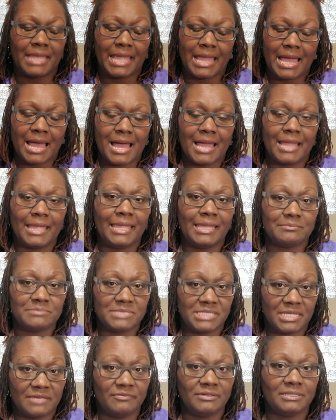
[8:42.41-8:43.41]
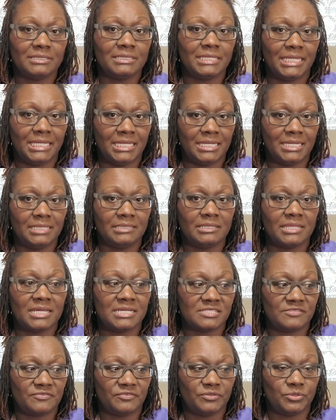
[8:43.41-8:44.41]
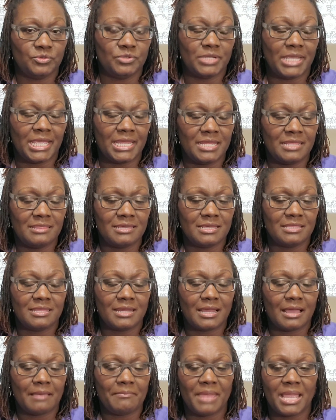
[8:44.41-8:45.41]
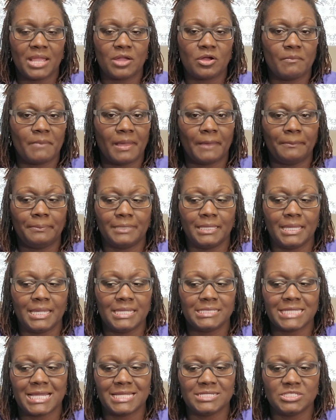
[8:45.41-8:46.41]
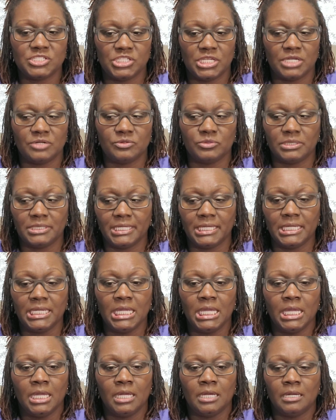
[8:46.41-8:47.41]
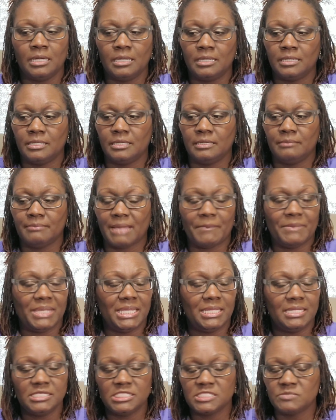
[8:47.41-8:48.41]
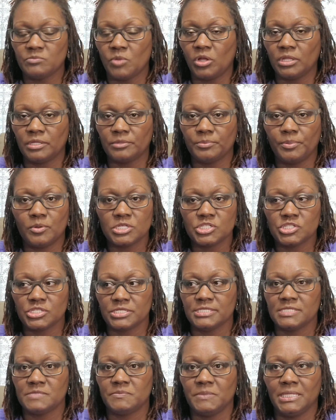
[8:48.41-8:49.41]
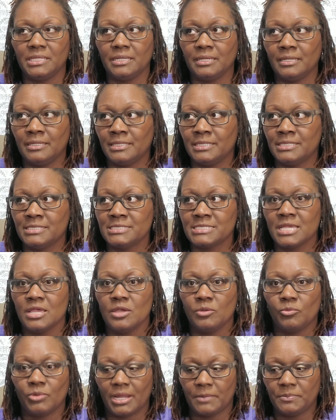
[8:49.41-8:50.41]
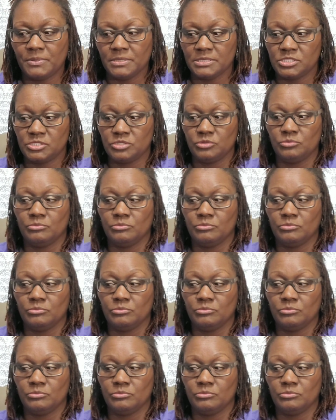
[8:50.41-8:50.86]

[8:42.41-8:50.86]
I am definitely eating less food. Anything that I make on my plate, I generally, I'm eating smaller portions because when I put